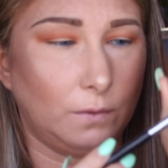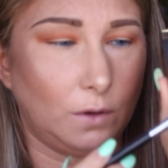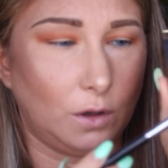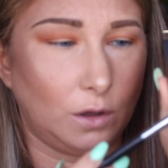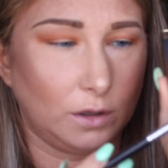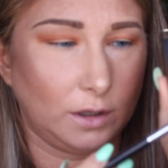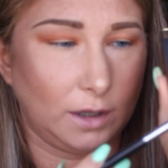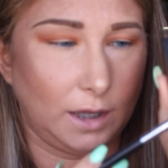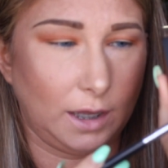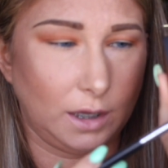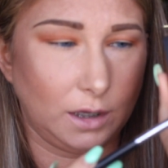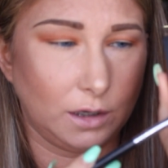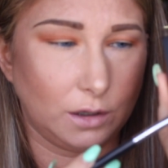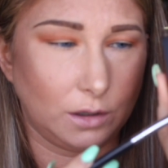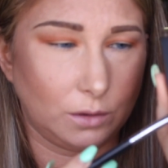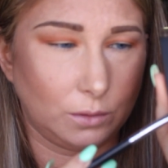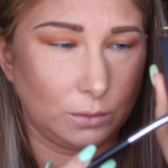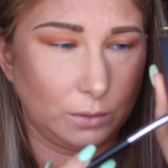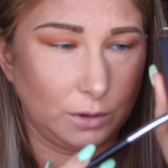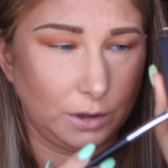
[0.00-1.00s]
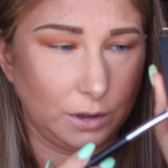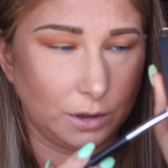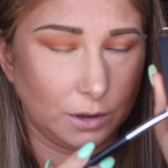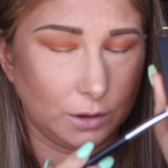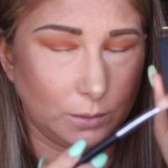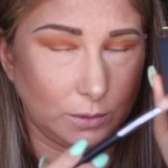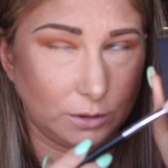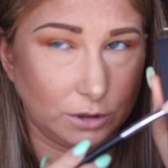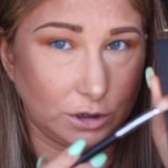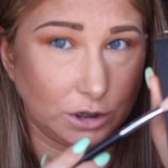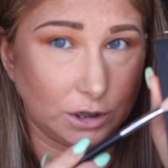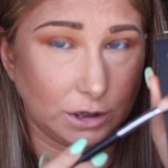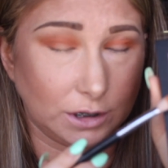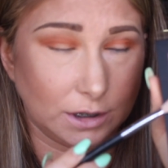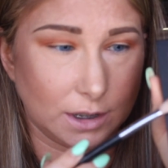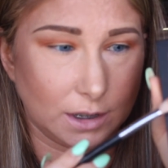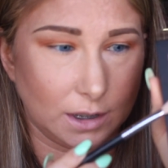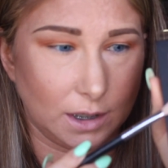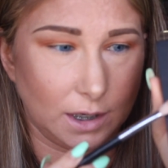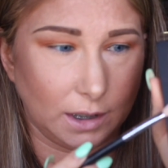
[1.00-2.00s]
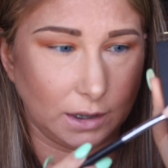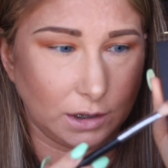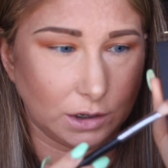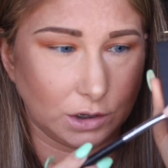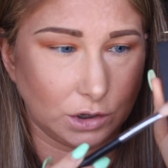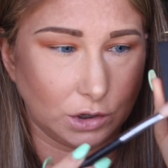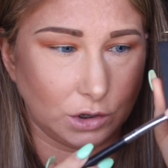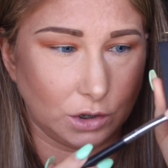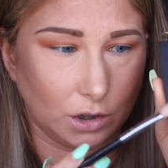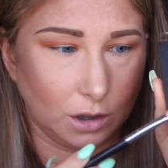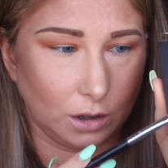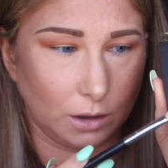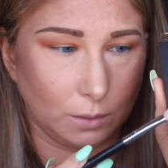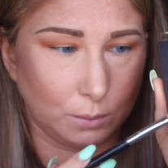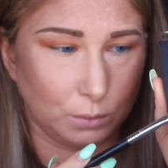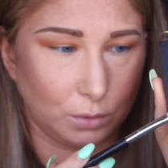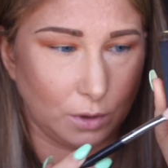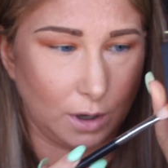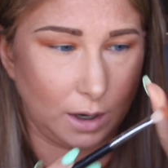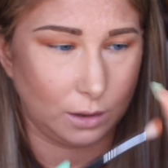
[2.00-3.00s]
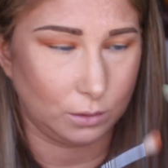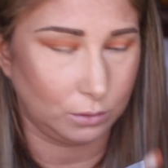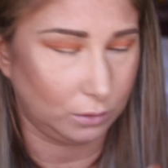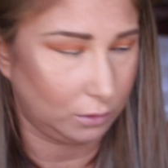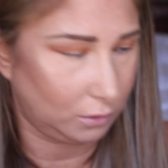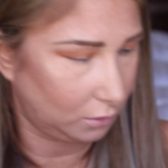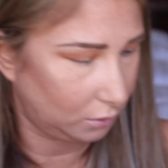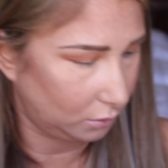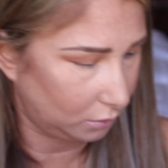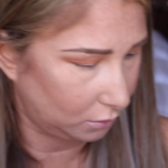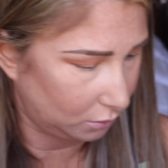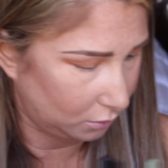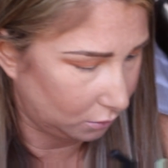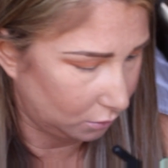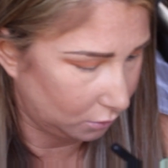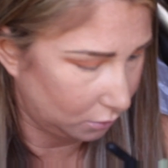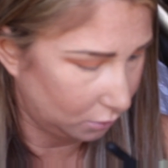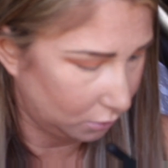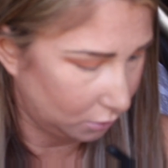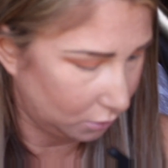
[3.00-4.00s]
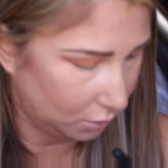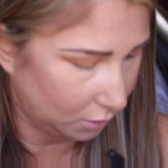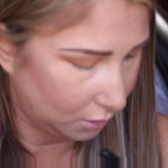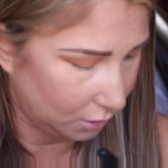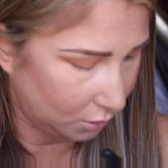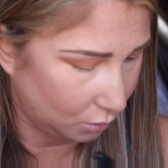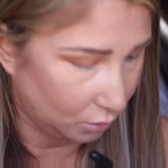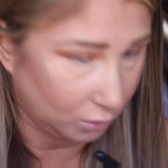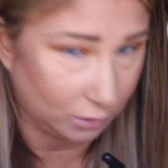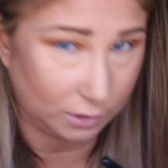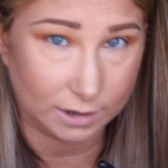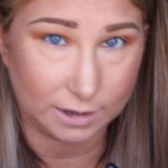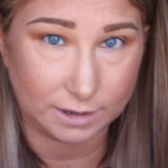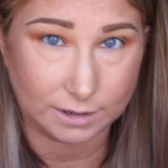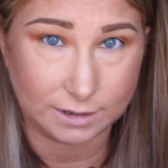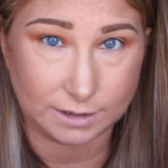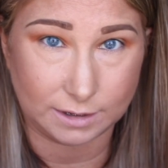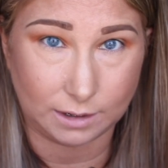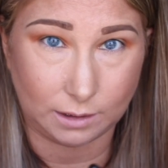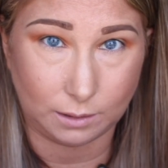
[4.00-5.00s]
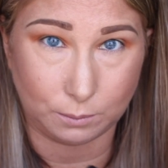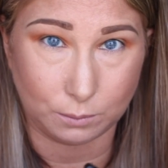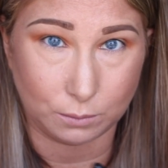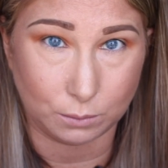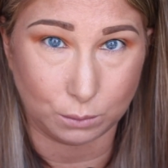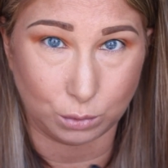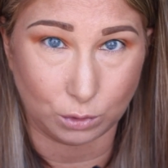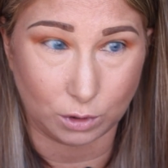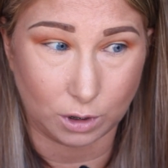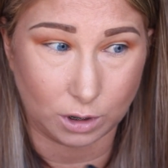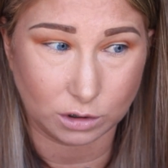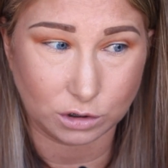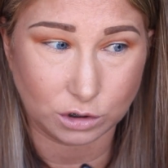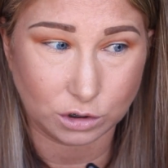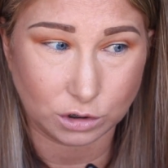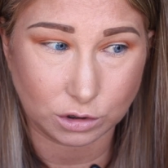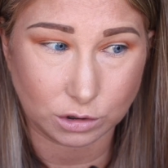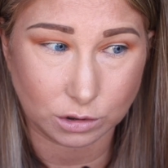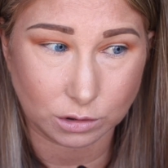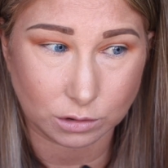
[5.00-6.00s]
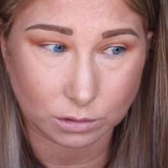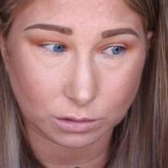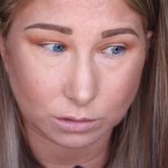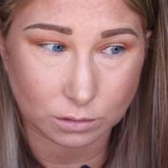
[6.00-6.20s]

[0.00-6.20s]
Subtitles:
Volcano here, which is just a nice dark brown on that same brush.